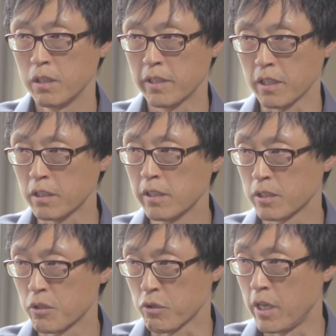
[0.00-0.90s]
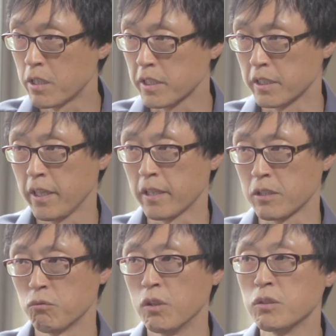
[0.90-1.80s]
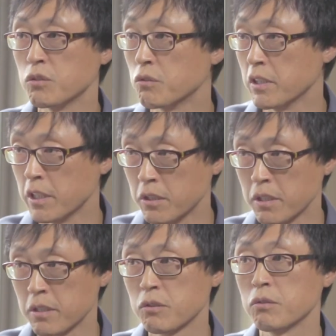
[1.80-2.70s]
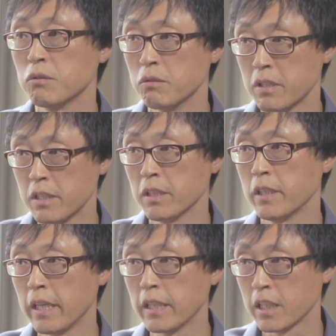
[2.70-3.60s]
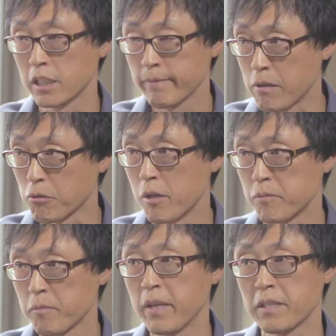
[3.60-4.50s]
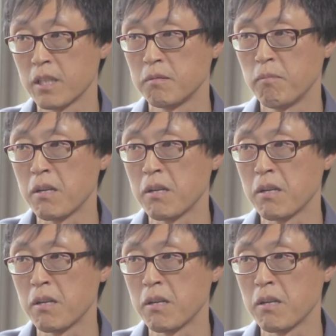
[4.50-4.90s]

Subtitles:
let's say, clinical trials, it takes 1 to 3 years to see any kind of outcomes based on